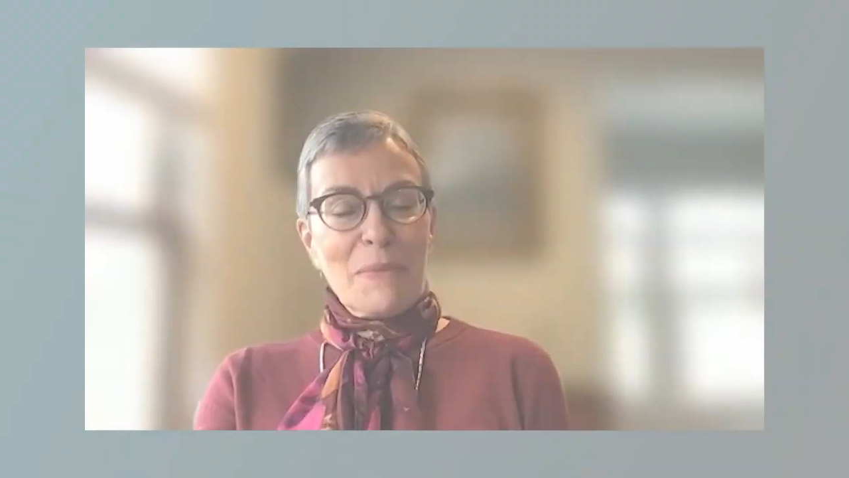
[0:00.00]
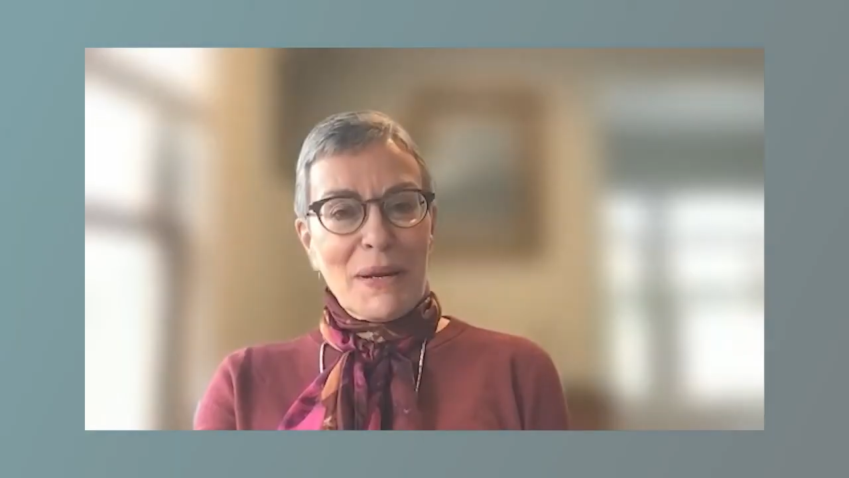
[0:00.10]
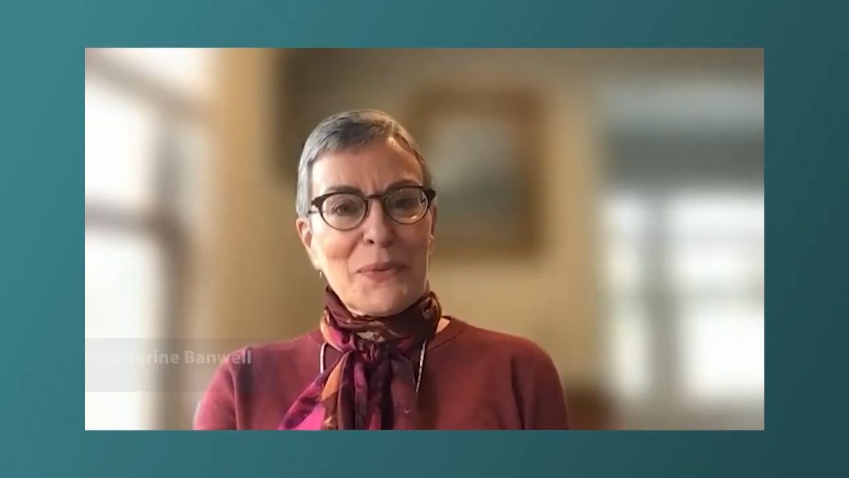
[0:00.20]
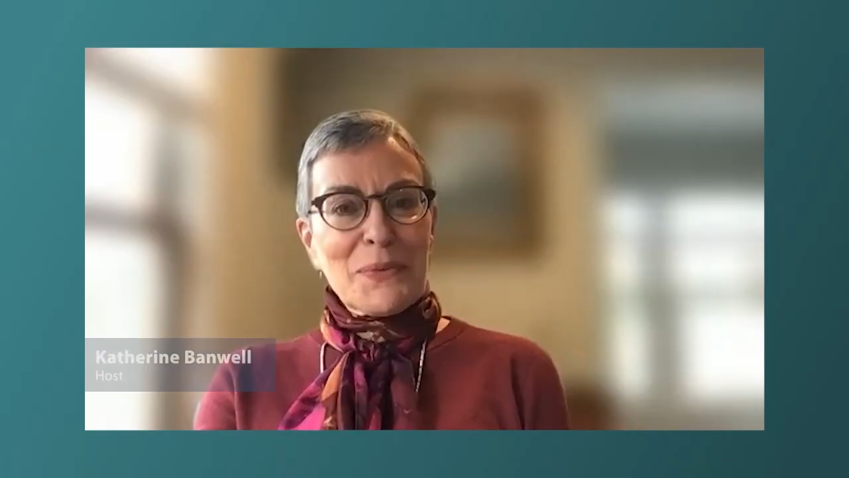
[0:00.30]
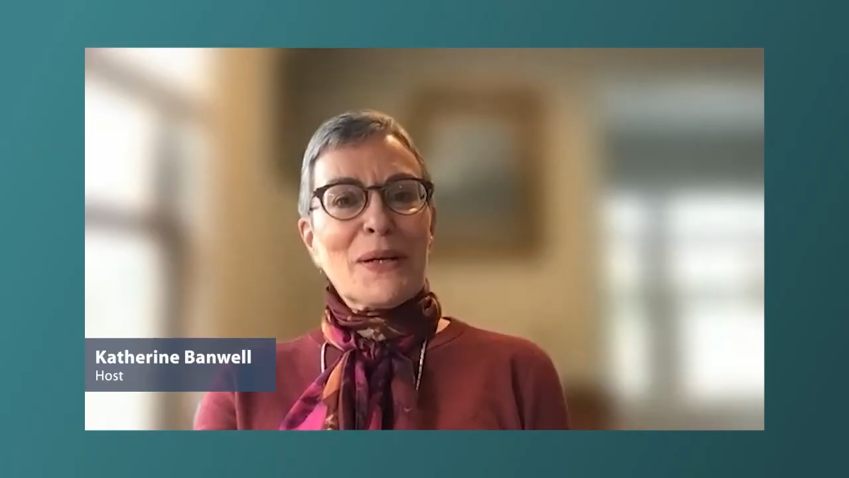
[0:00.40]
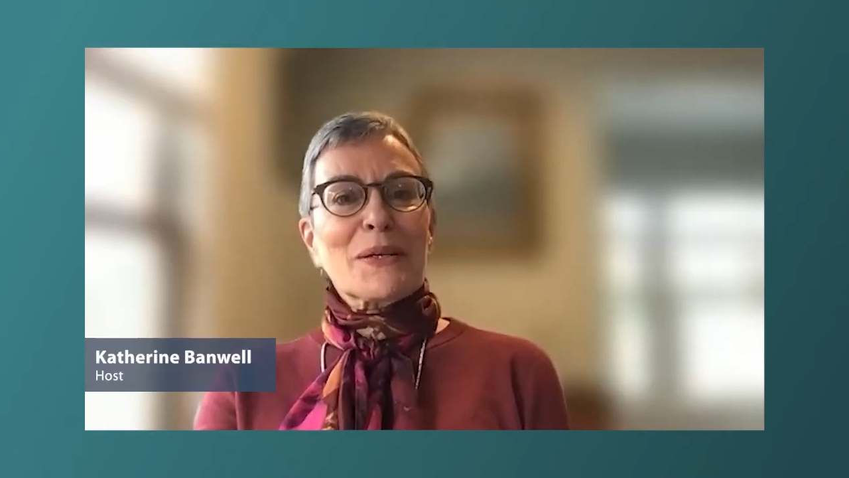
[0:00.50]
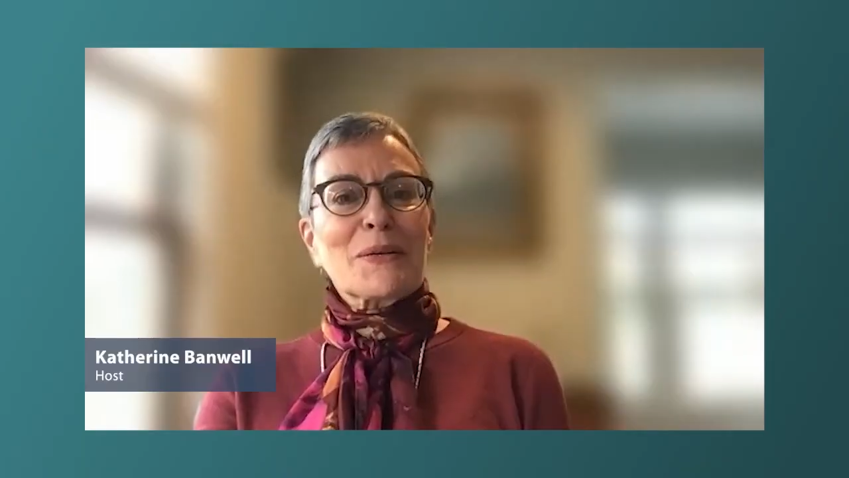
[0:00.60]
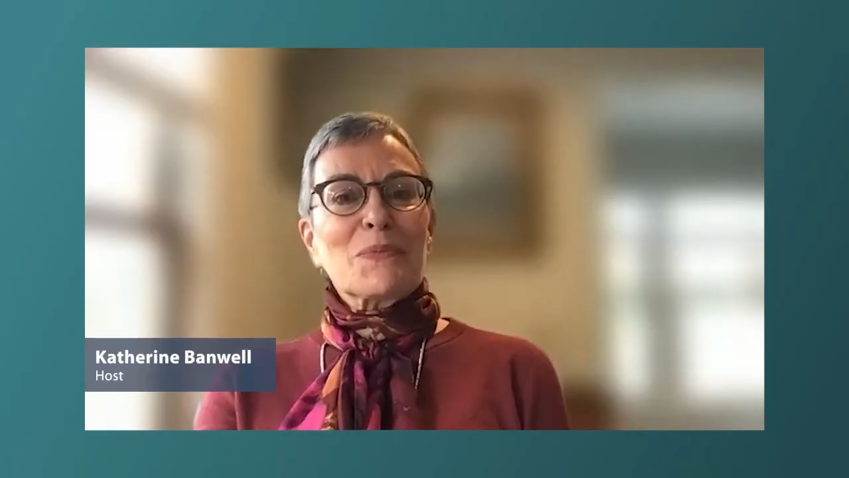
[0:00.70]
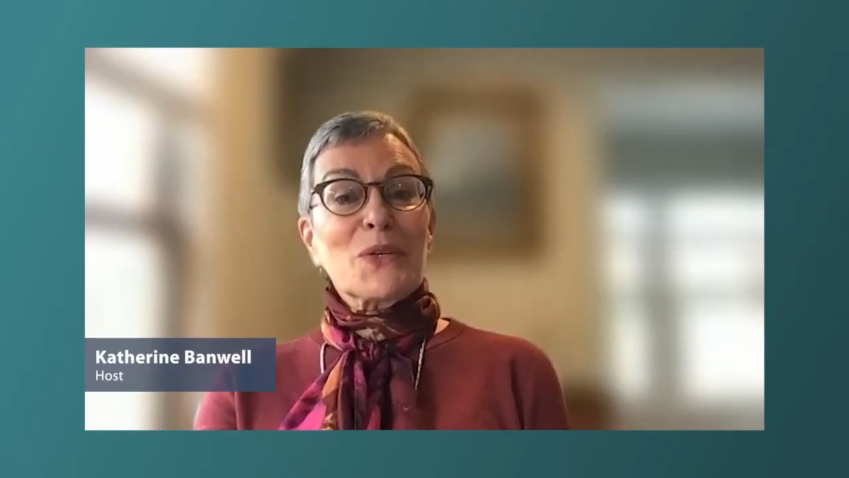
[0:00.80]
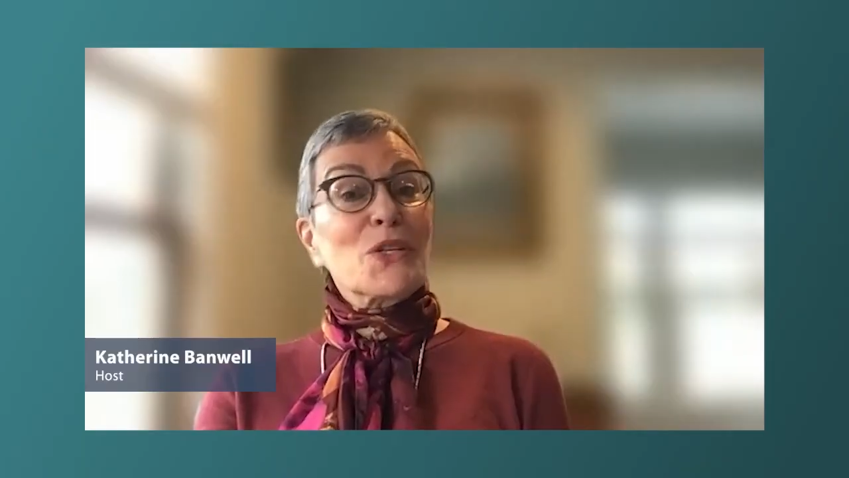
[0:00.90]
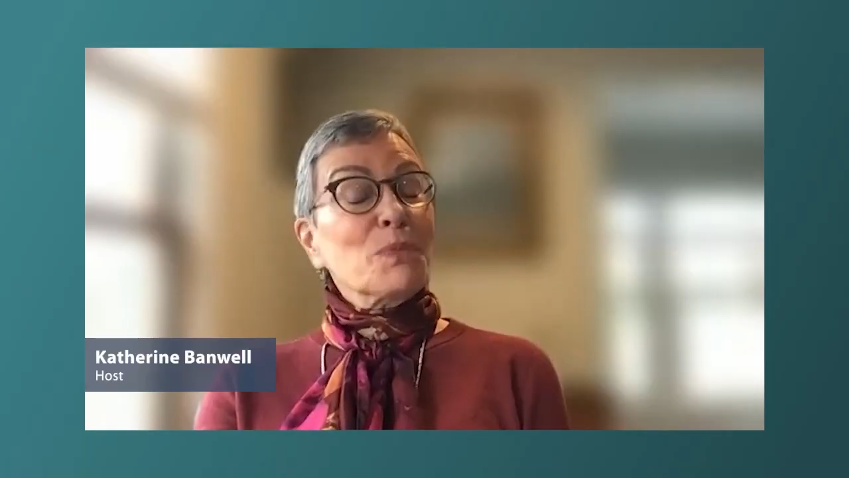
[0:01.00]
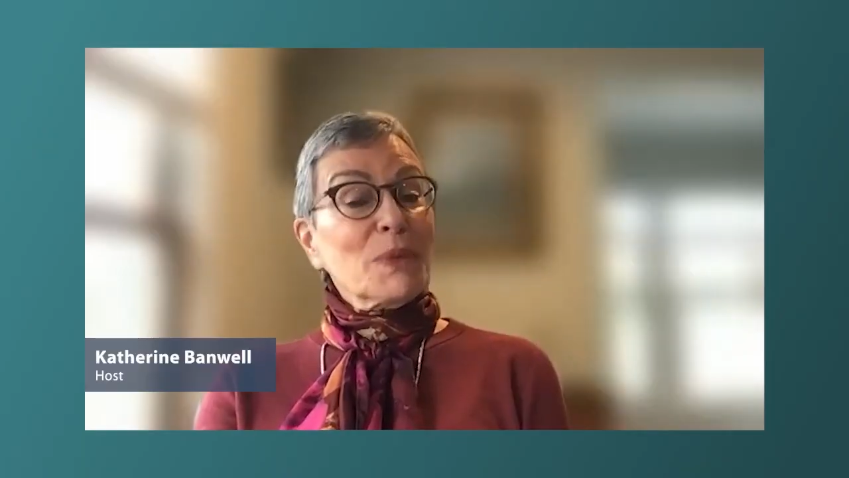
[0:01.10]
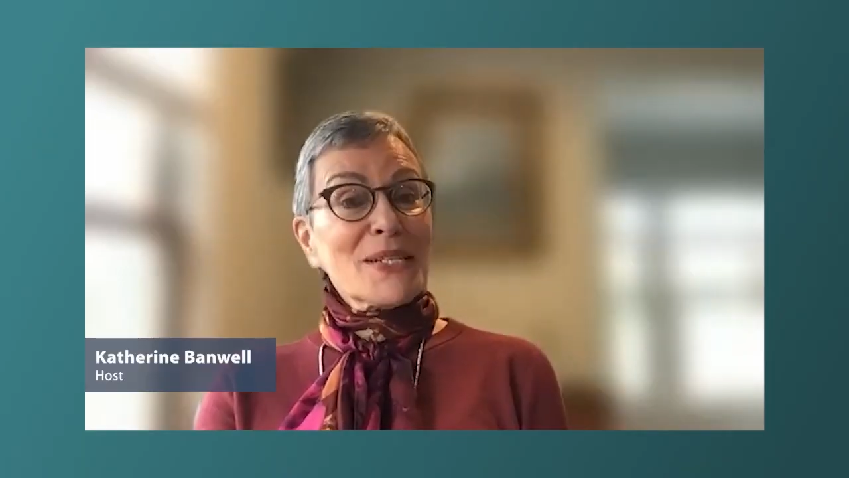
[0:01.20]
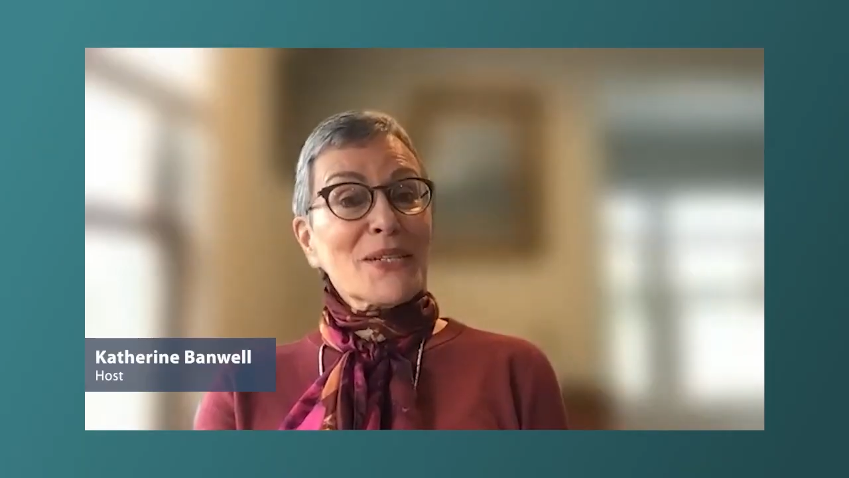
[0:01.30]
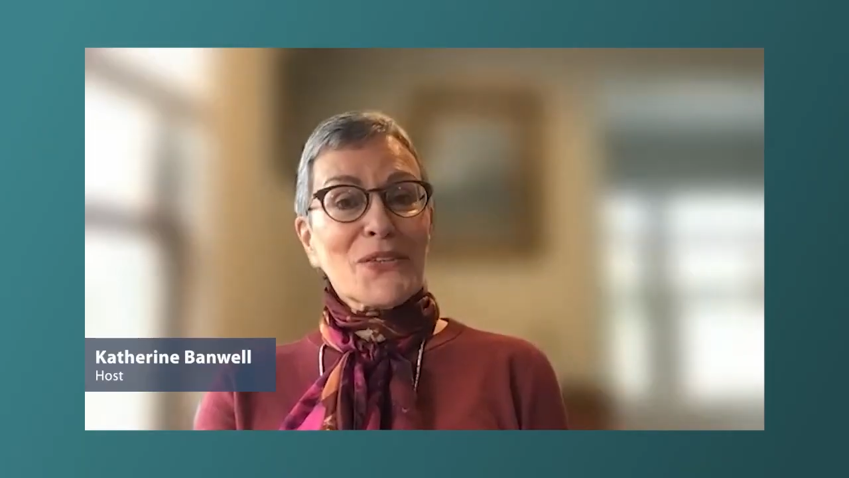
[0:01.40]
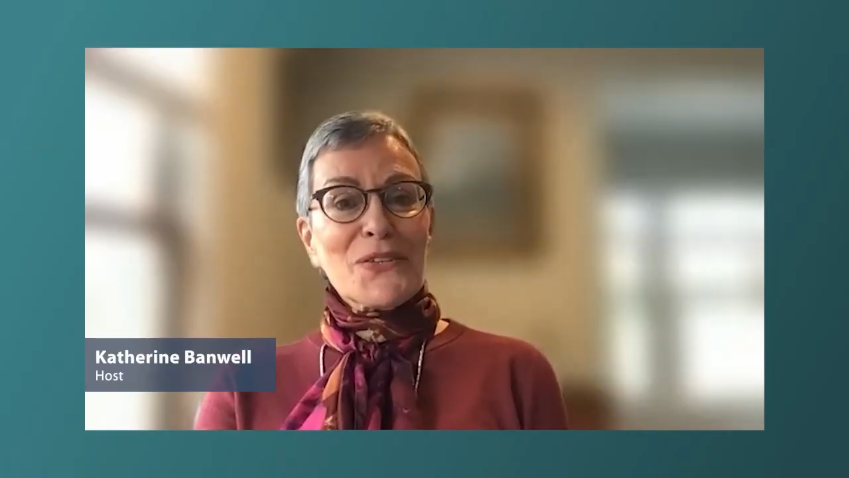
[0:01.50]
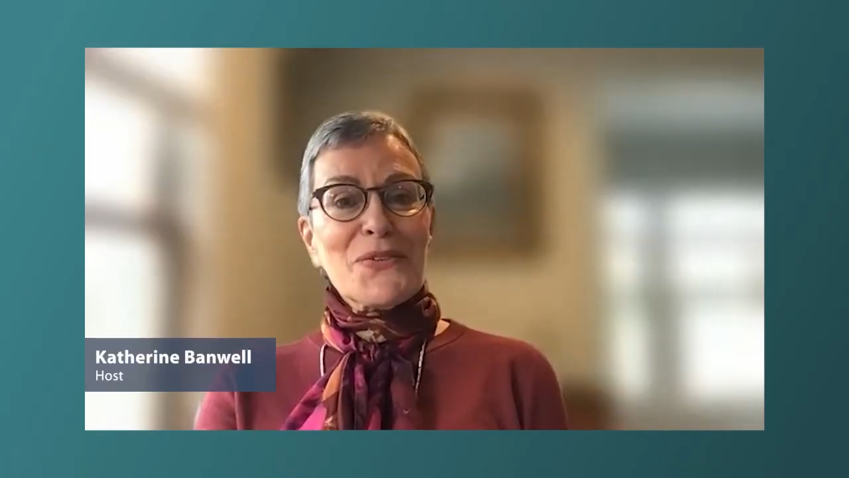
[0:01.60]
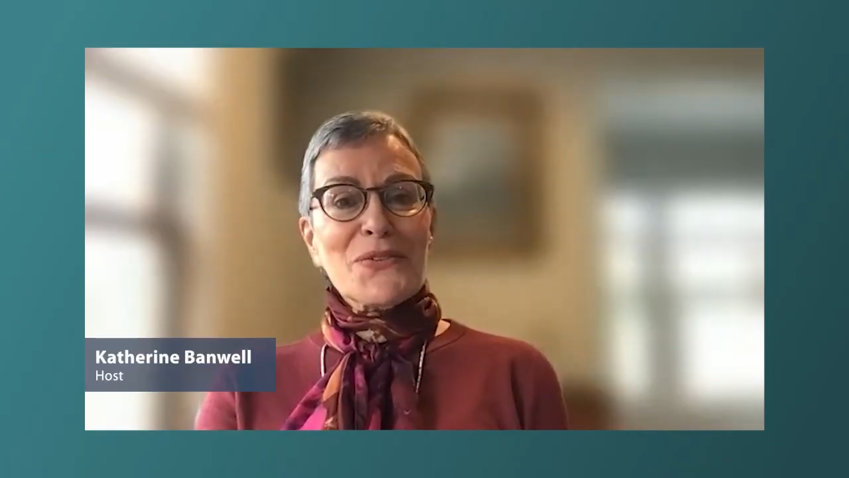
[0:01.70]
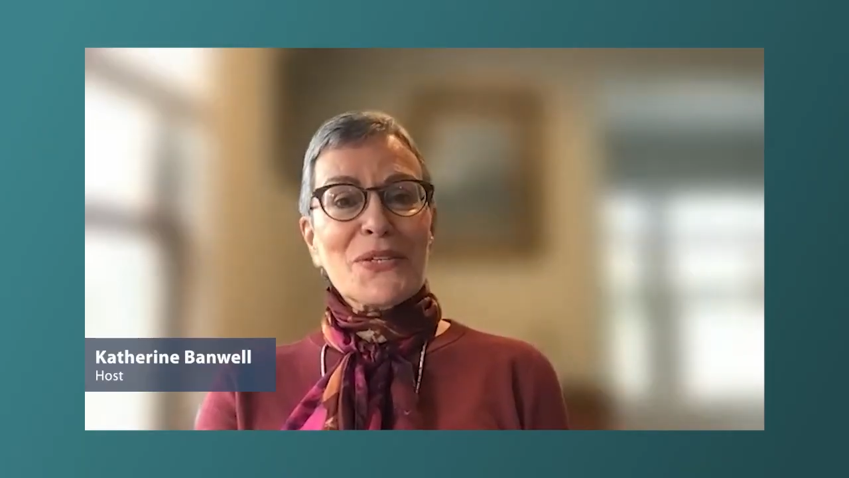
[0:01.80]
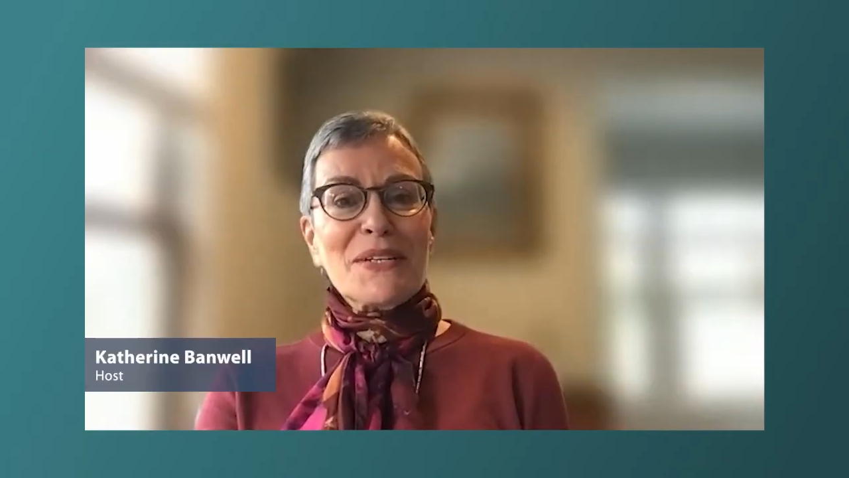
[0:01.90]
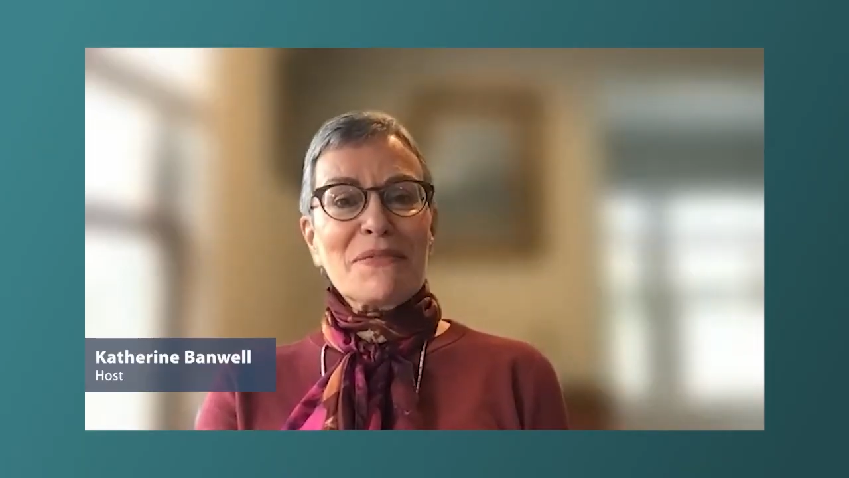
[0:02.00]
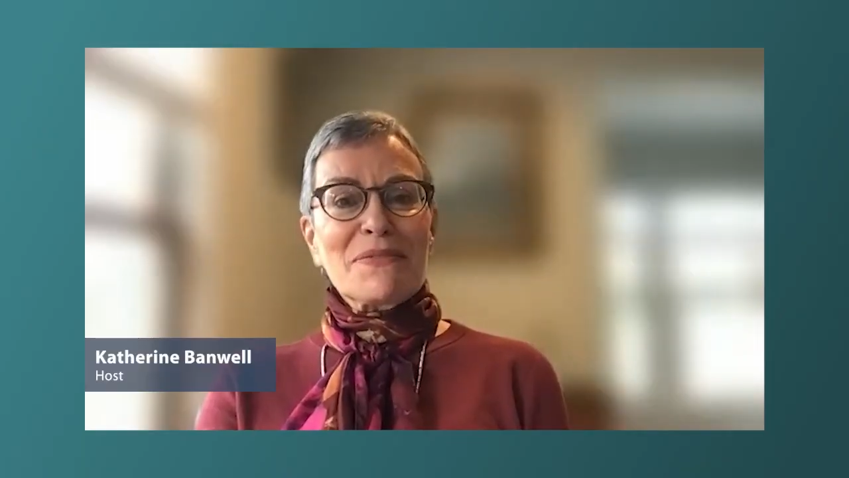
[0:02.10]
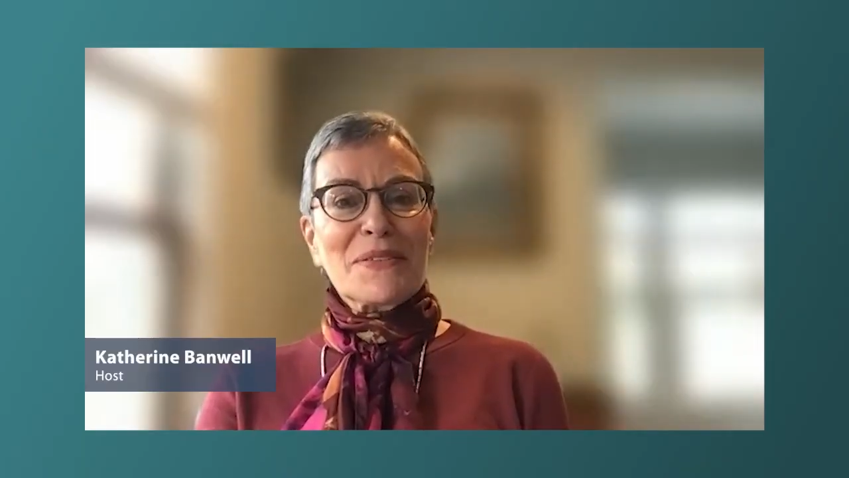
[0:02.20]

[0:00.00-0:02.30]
Mehta, welcome. Would you please introduce yourself?